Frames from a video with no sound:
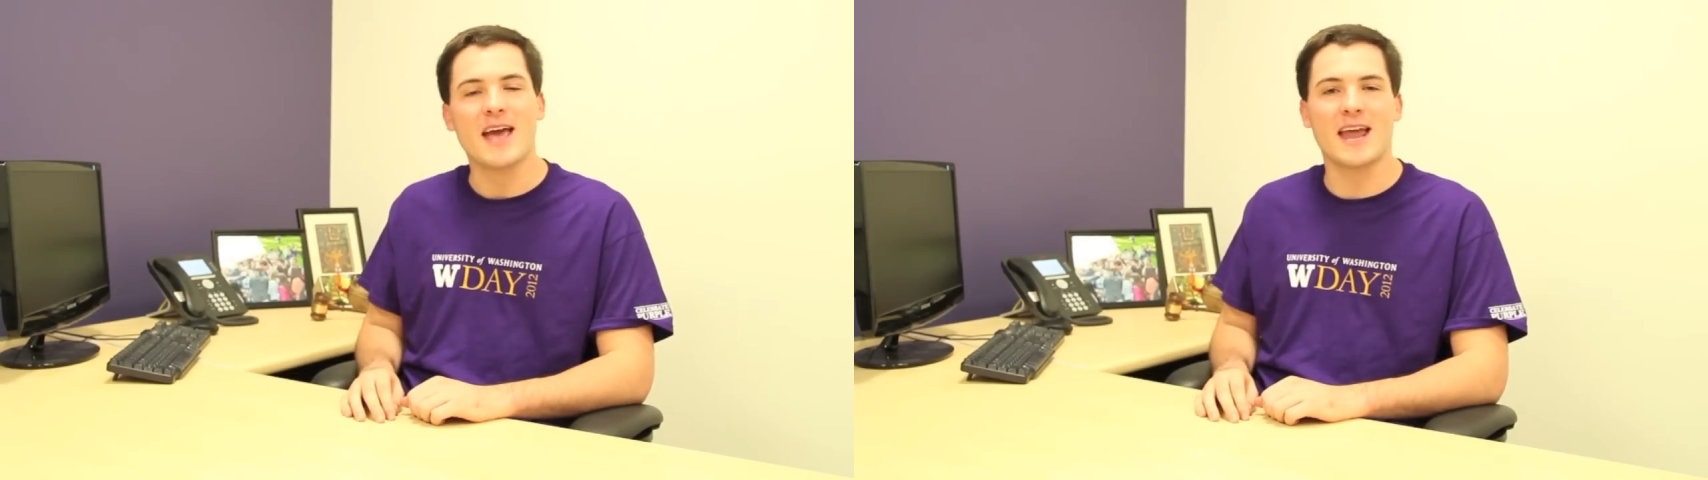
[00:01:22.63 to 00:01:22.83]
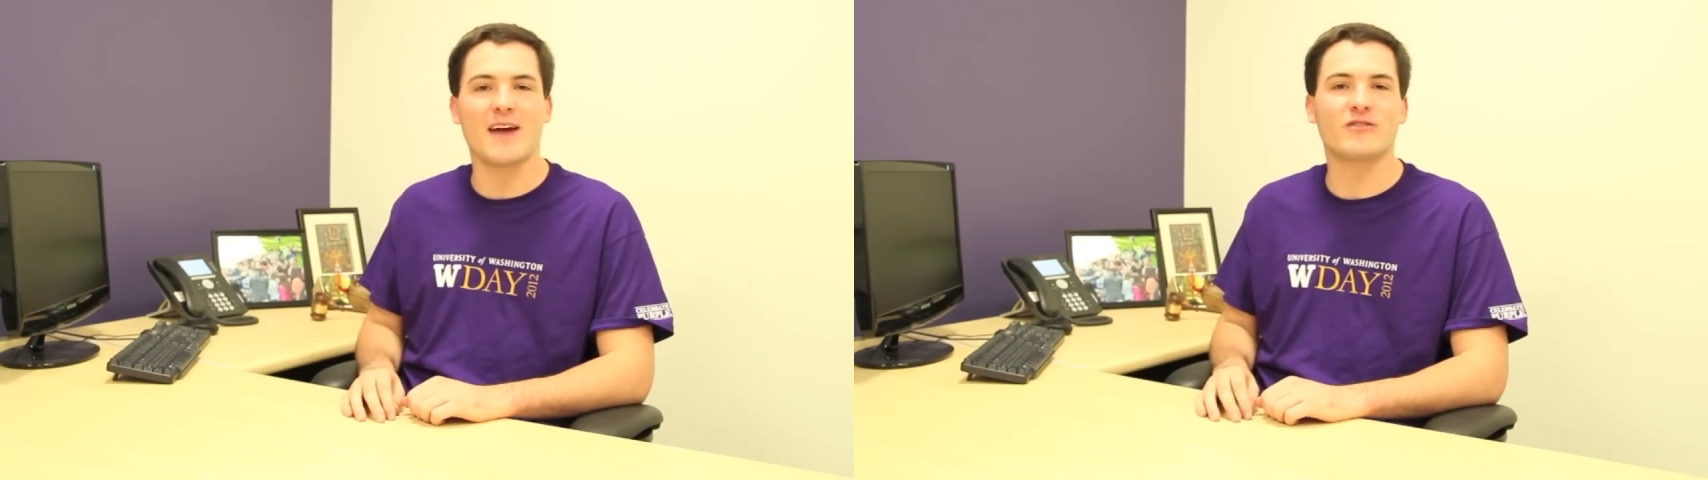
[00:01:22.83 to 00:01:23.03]

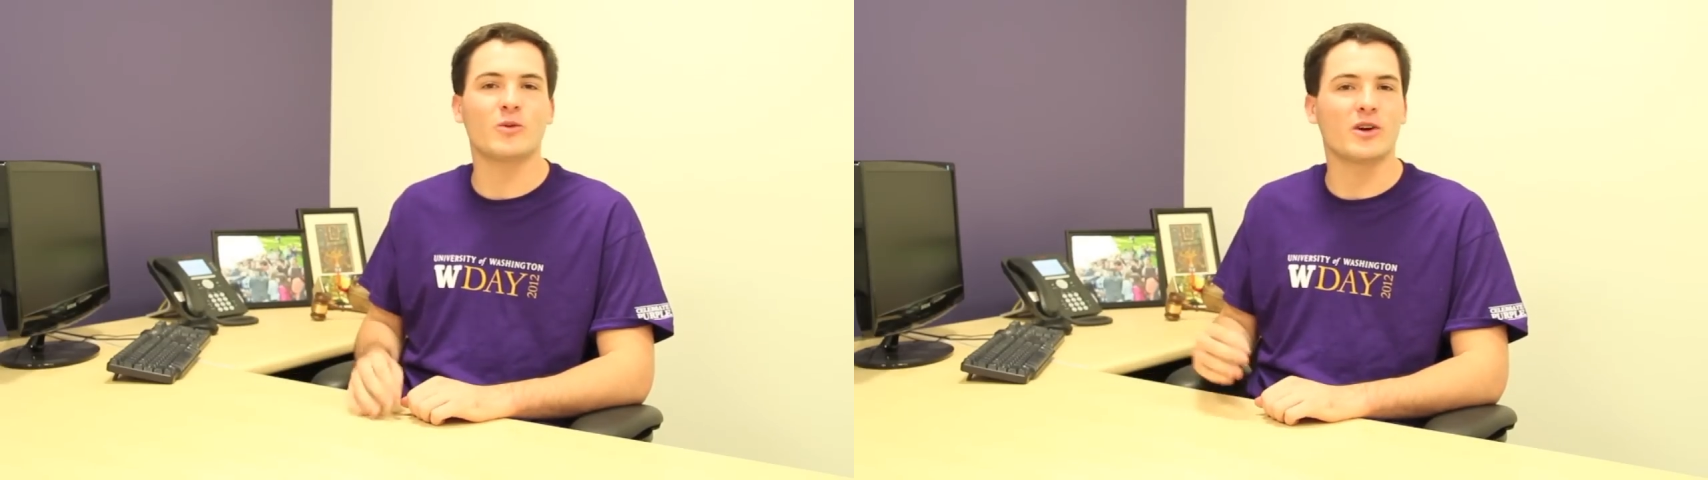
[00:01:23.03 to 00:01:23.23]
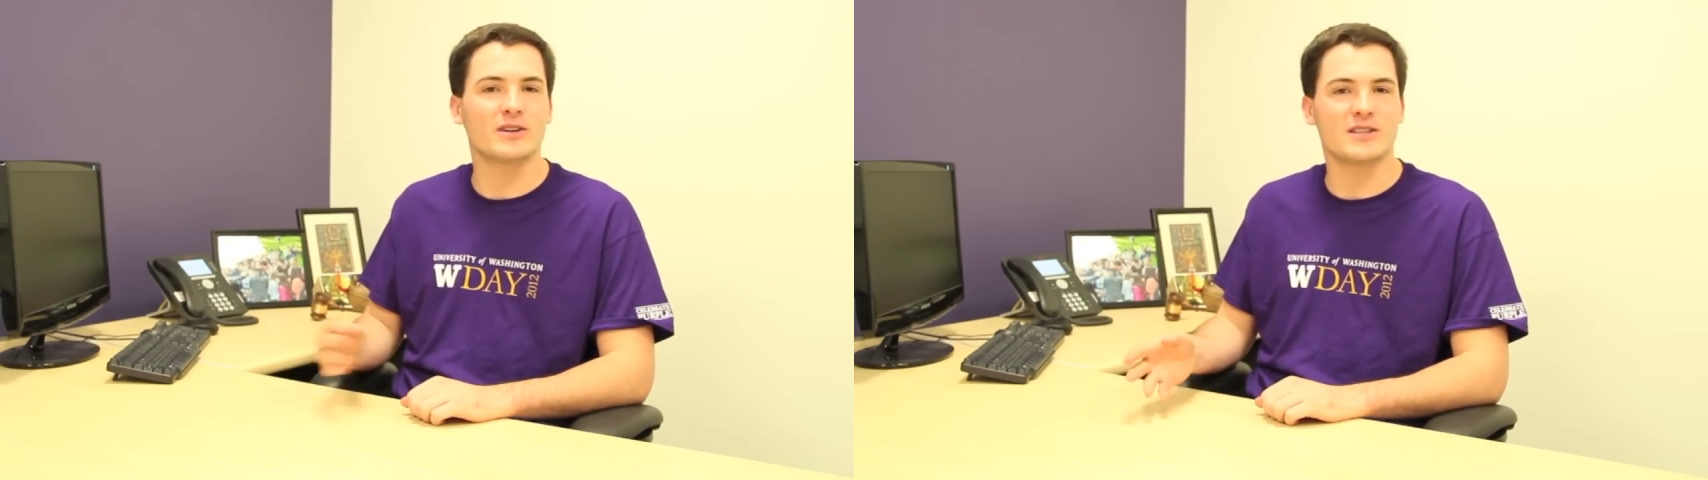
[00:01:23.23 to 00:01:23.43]
and
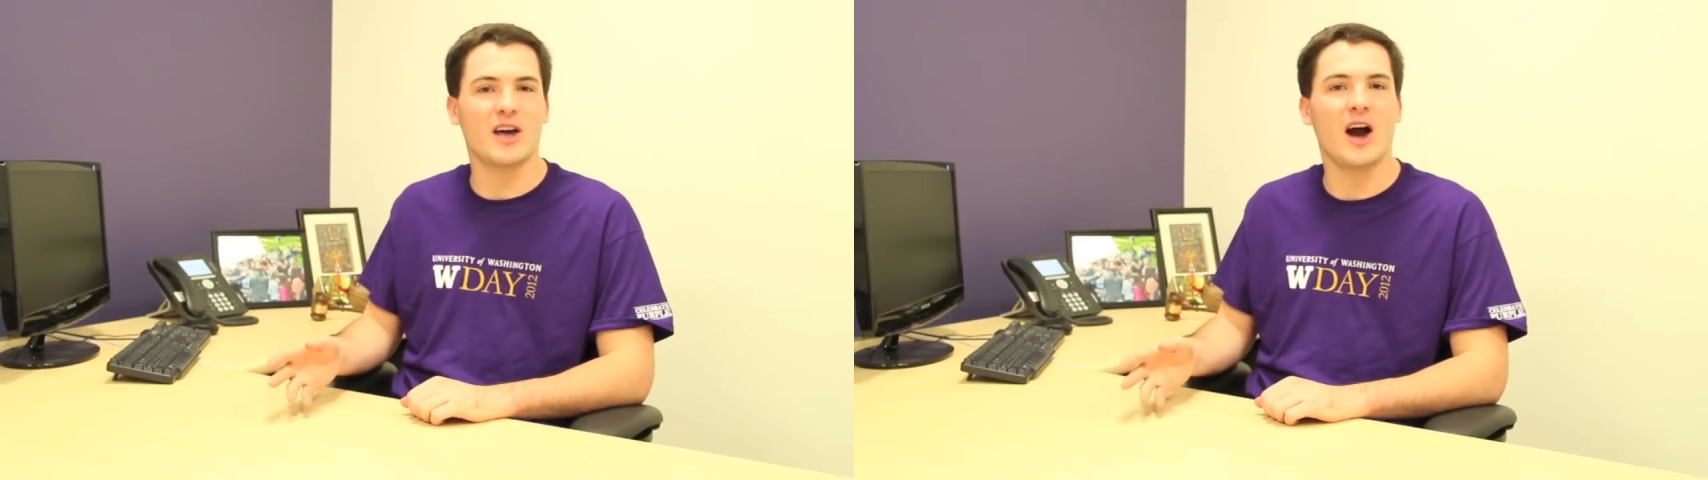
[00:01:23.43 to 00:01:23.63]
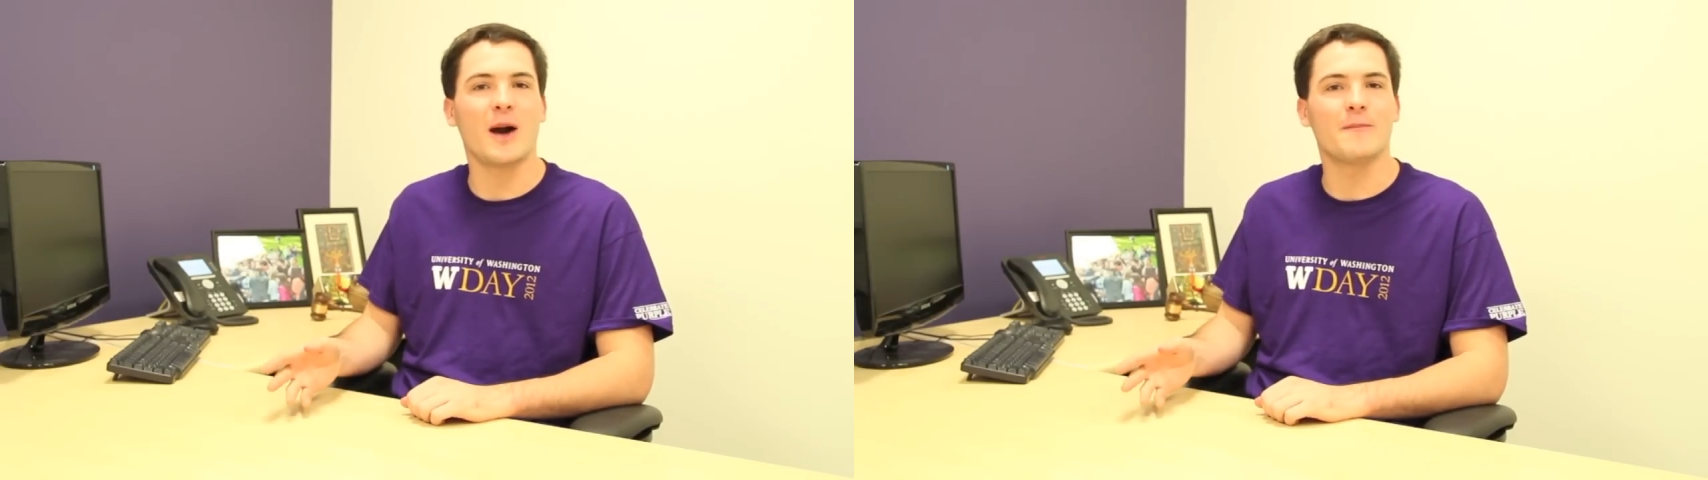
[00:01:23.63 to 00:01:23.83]
afterwards in
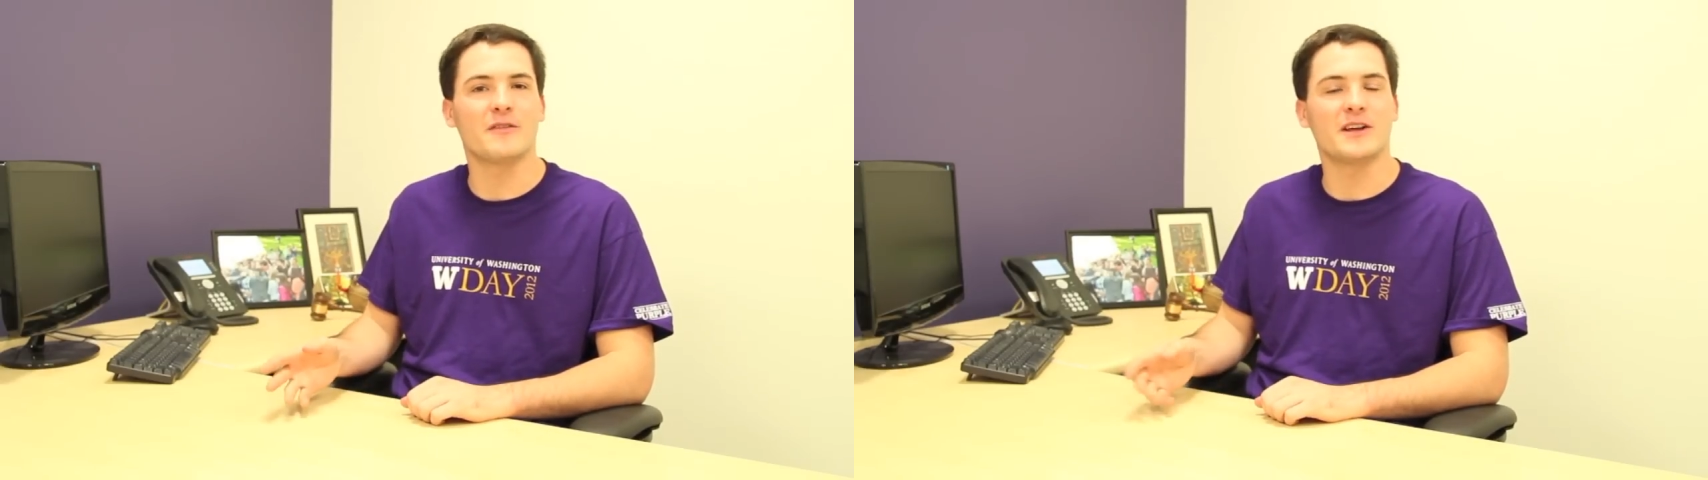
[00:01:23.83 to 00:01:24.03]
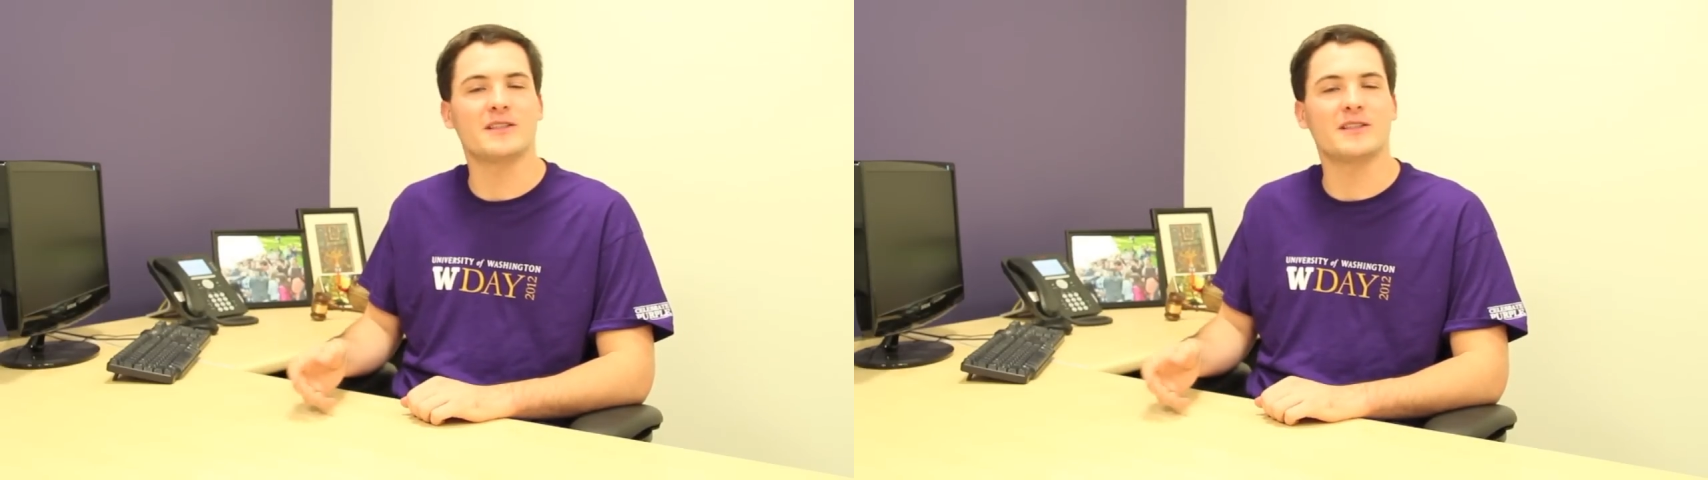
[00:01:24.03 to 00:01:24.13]
the hub for